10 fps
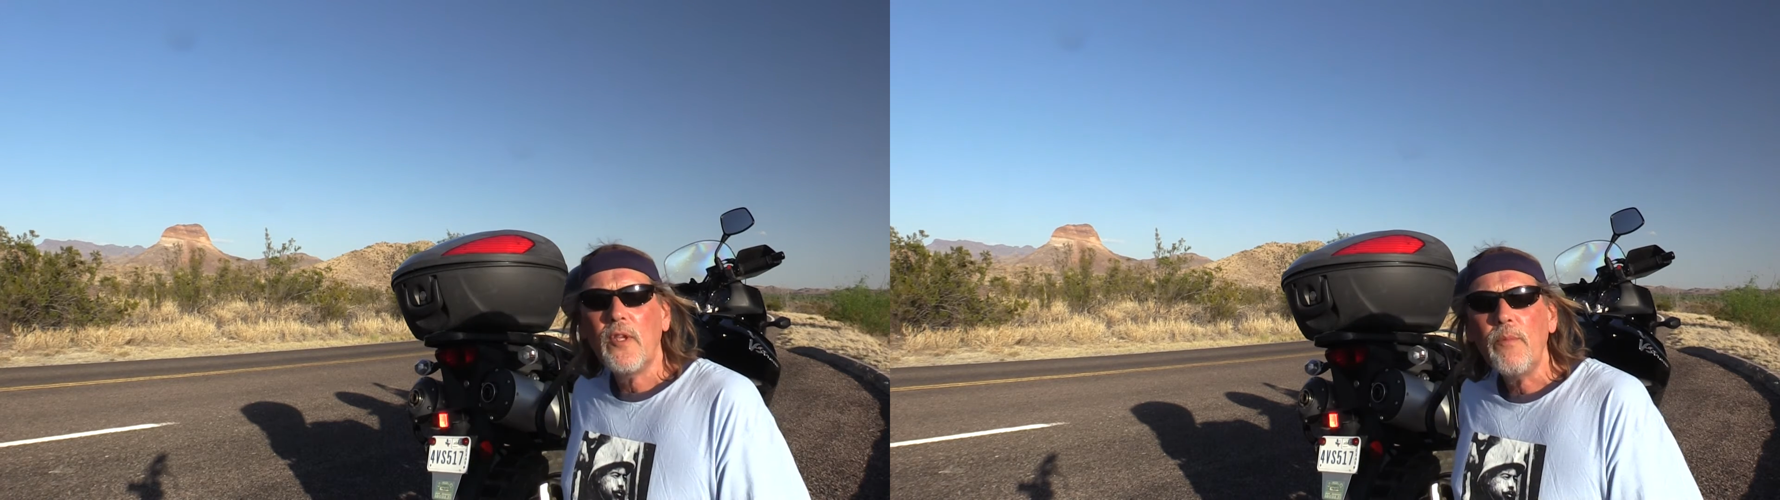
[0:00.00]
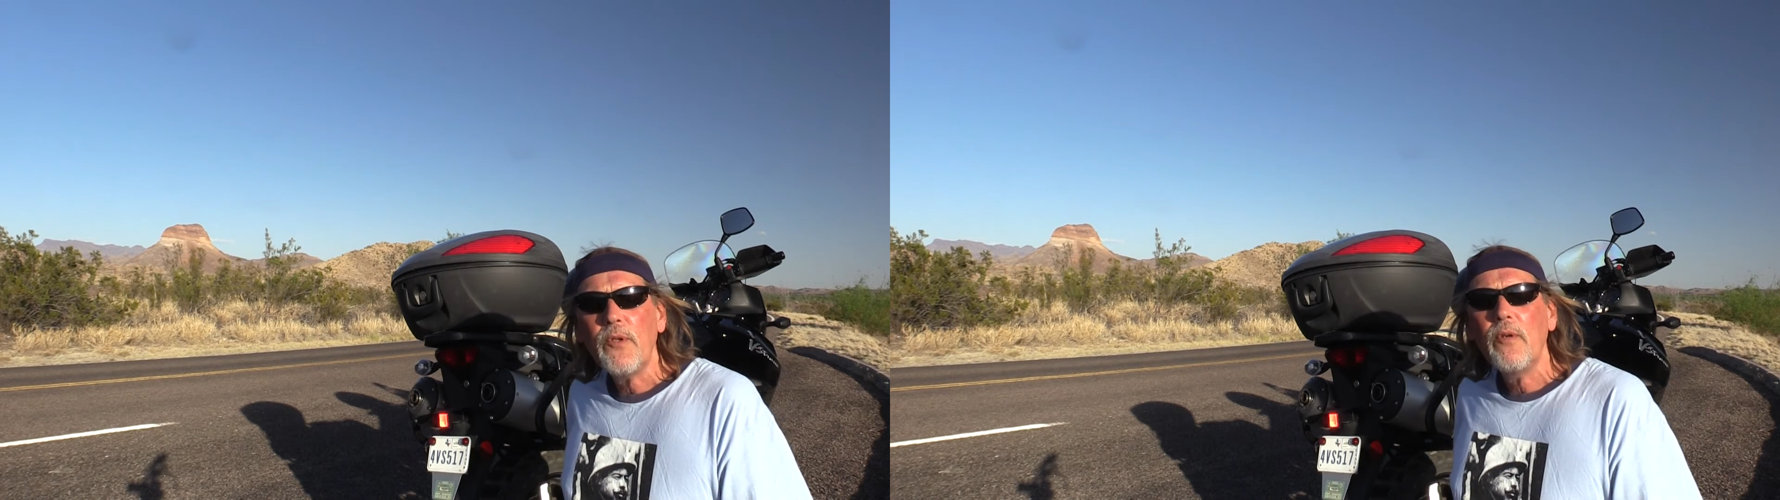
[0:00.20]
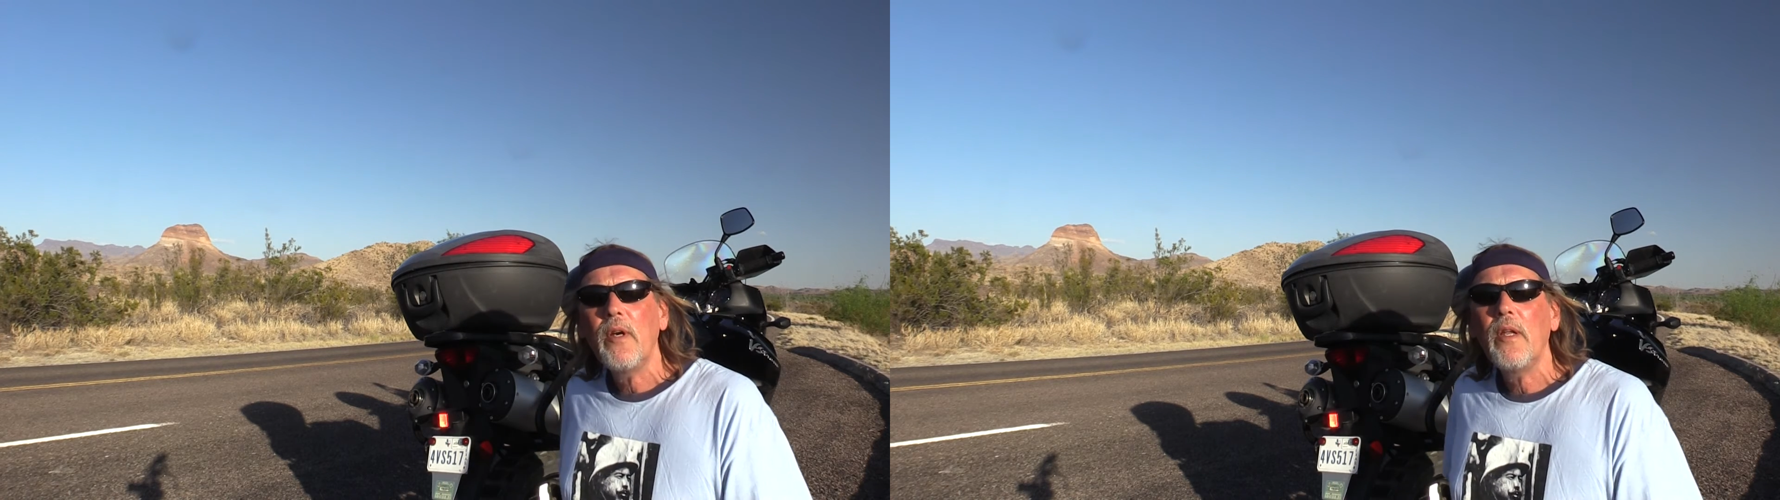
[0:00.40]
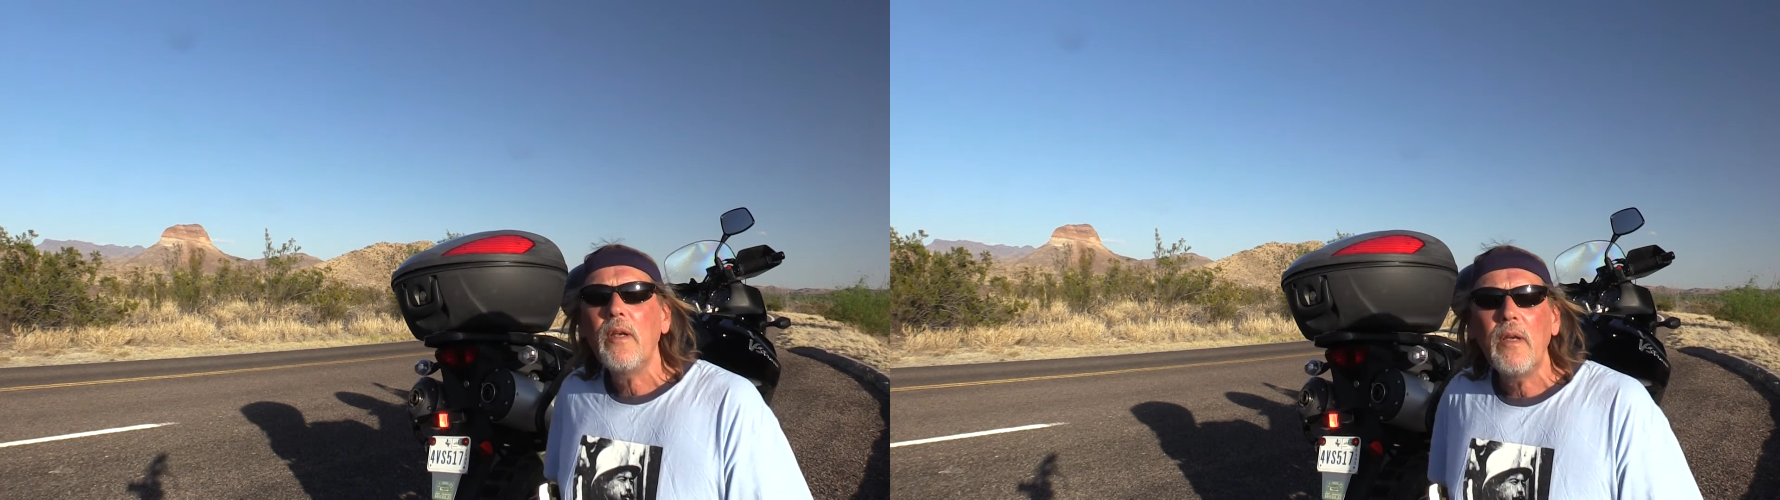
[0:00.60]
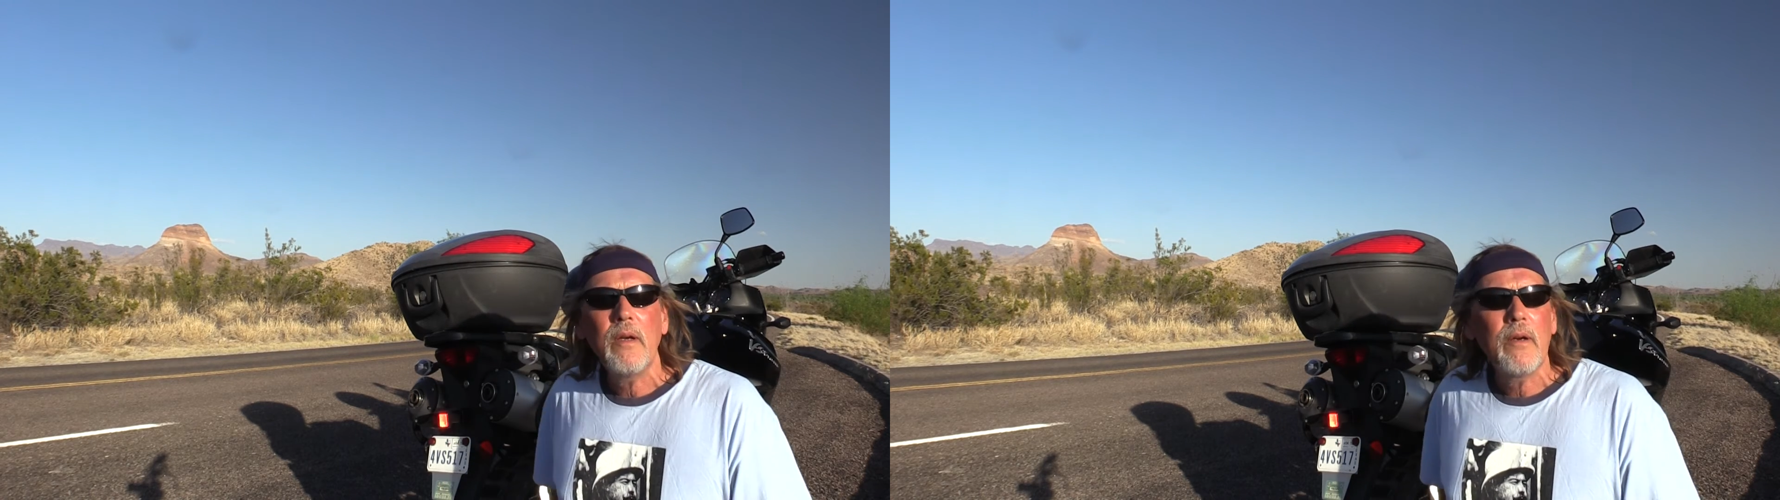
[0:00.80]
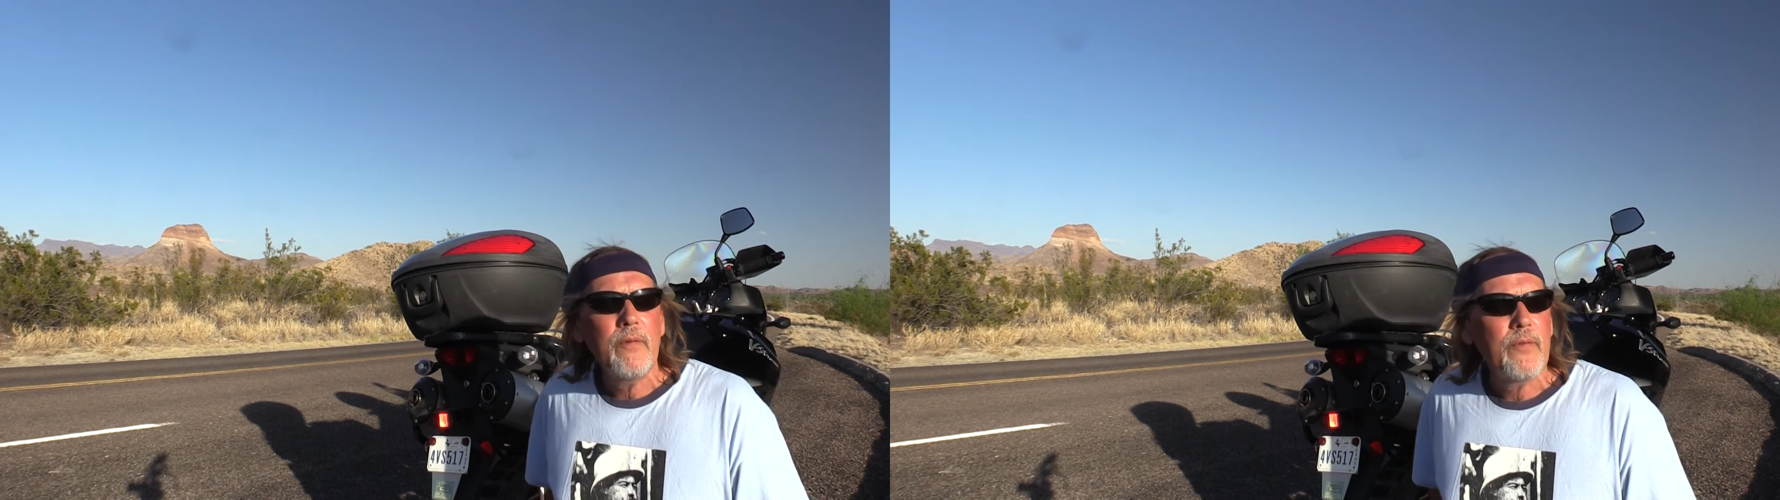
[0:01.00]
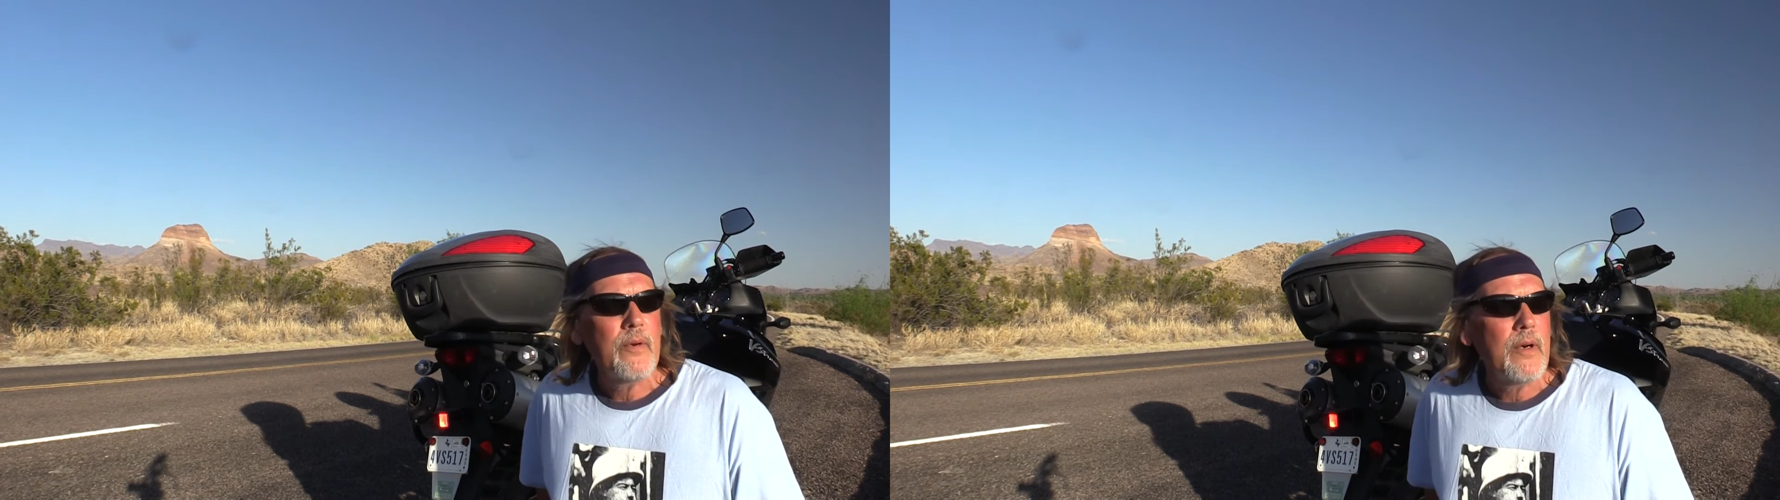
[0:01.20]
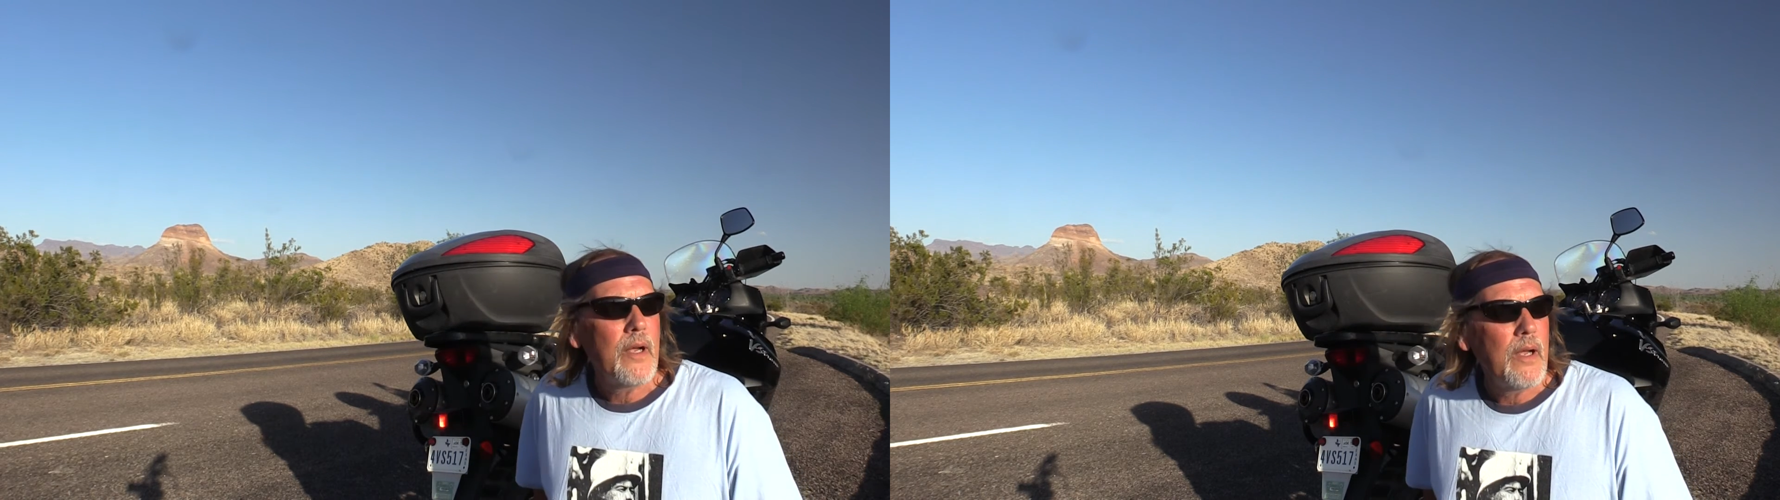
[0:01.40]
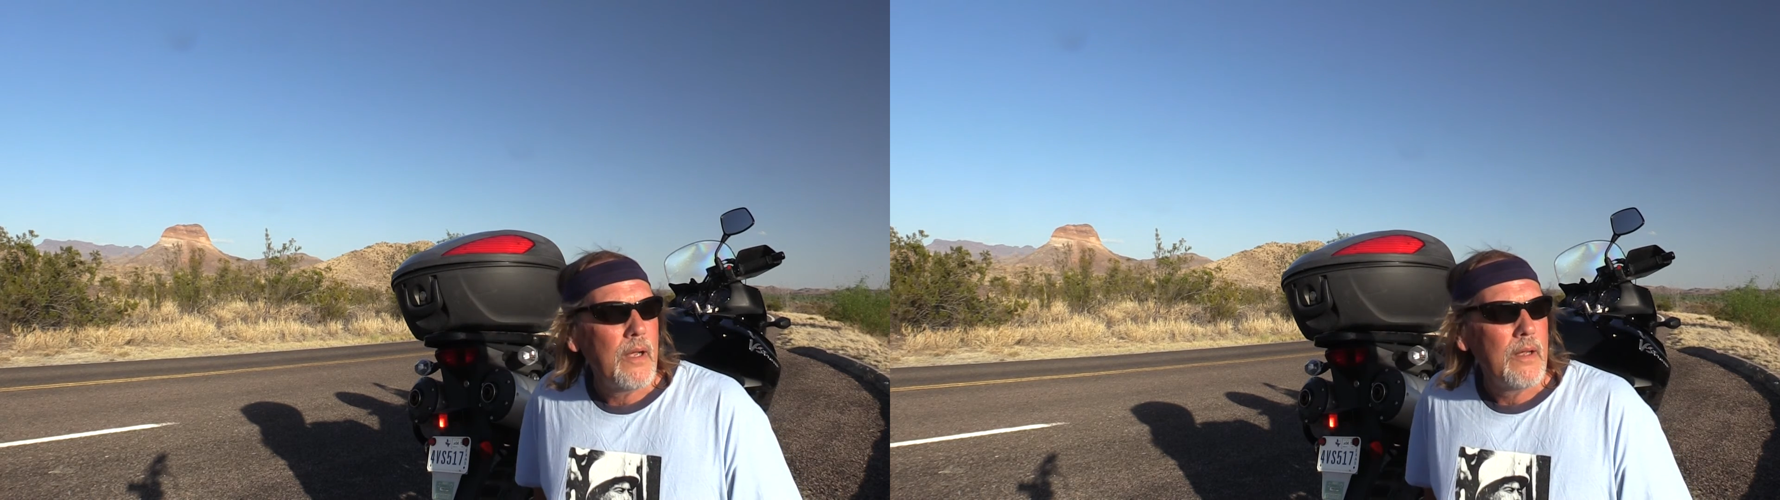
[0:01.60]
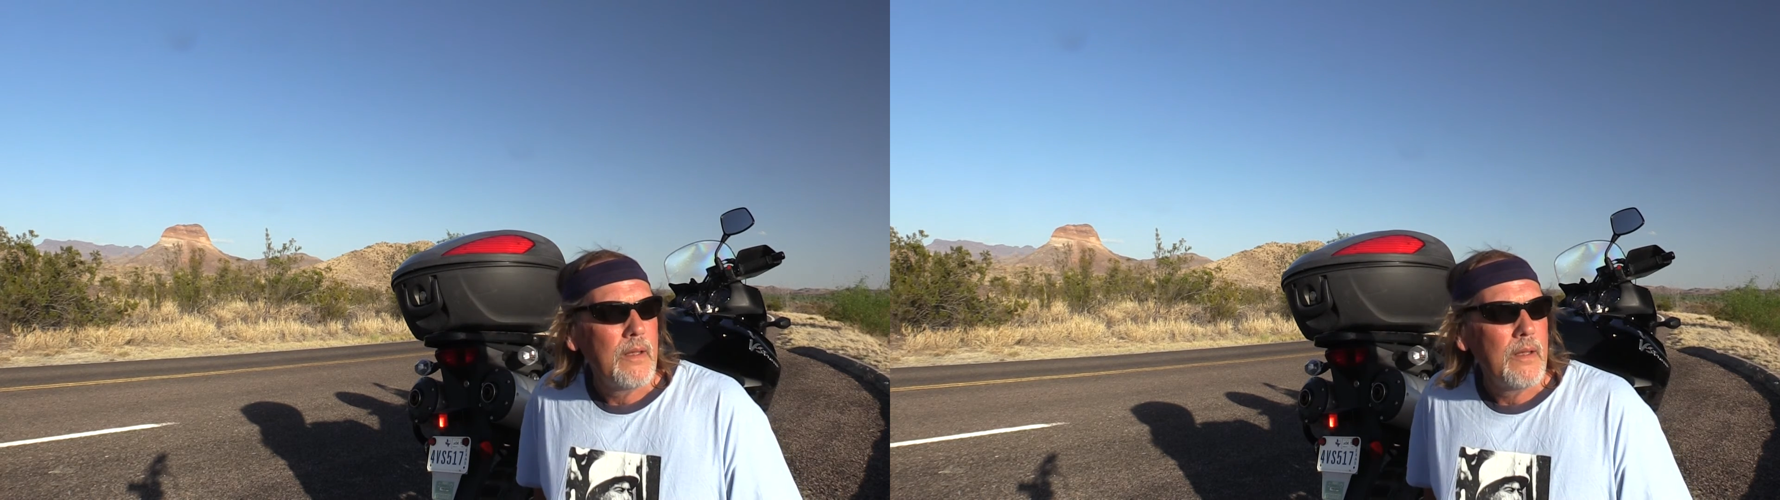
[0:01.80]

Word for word: keep tuning in here for uh,